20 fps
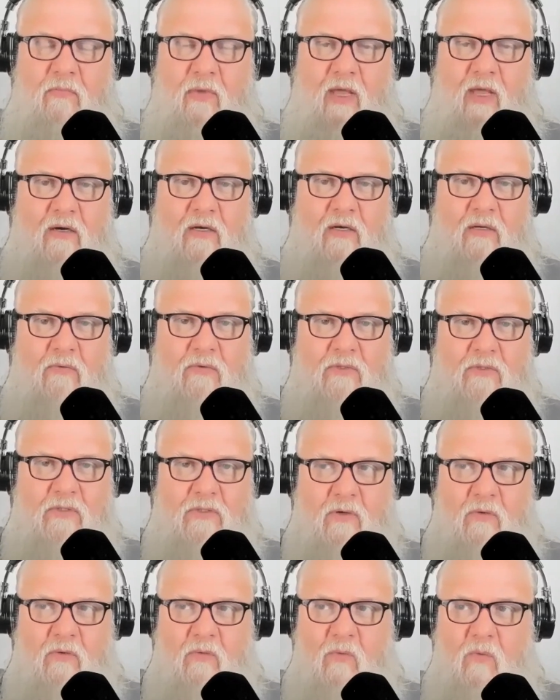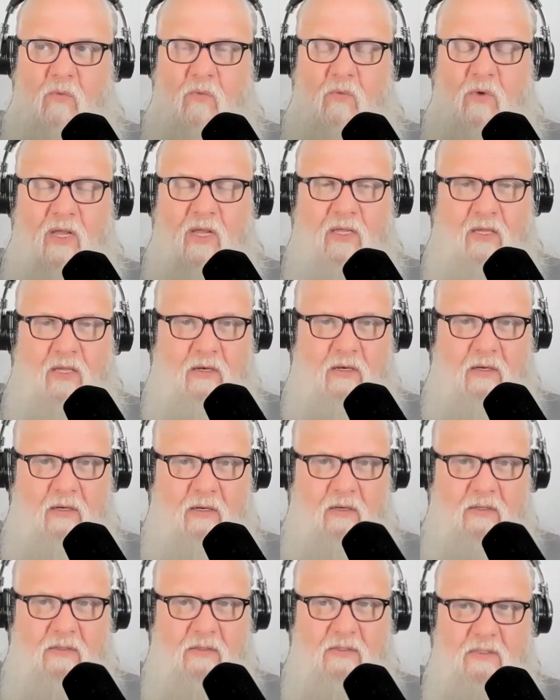humanity was so wicked
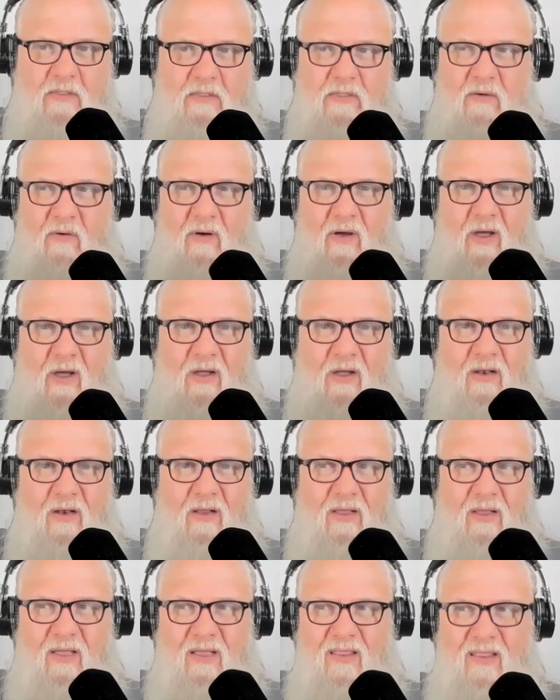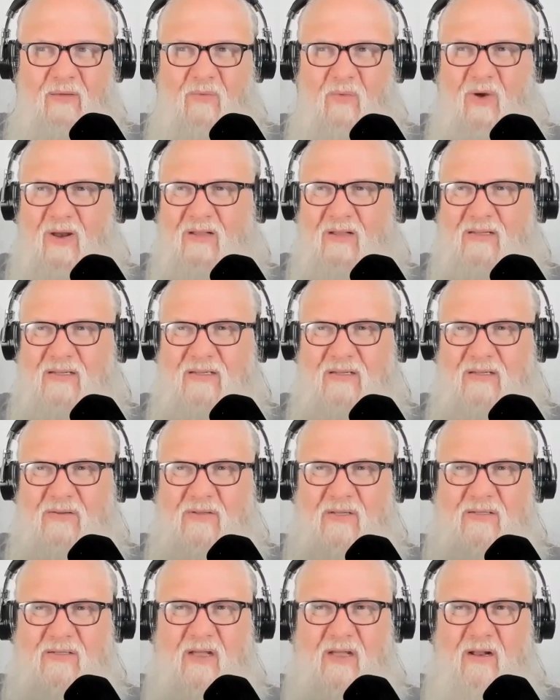and just so ugly, and they wanted to
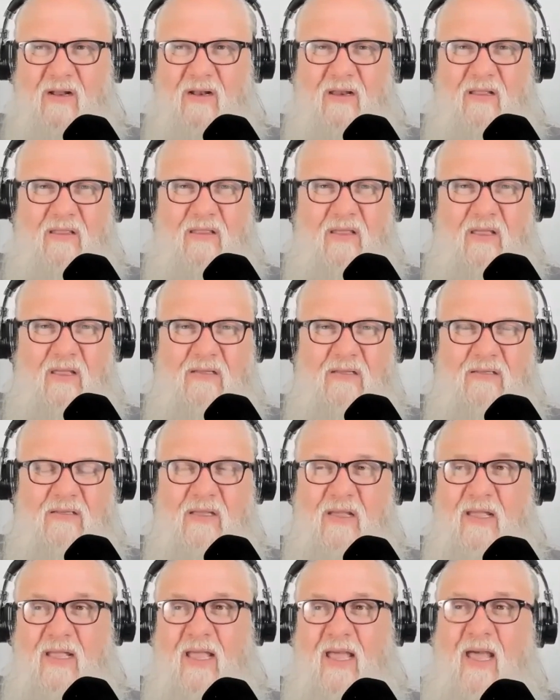do such ugly things.